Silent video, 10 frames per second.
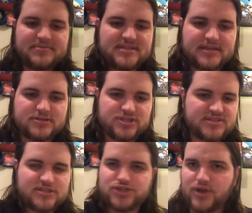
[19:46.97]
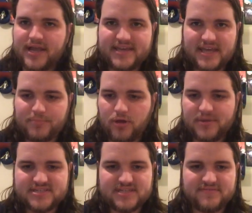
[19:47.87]
it just to try and keep all my
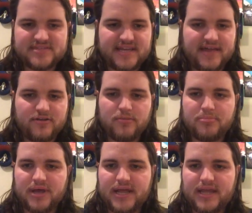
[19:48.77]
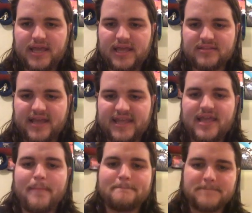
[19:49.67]
stuff together, but it
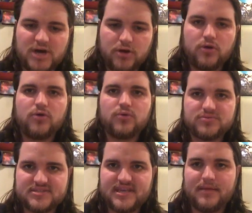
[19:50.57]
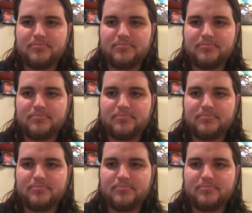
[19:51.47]
bows, it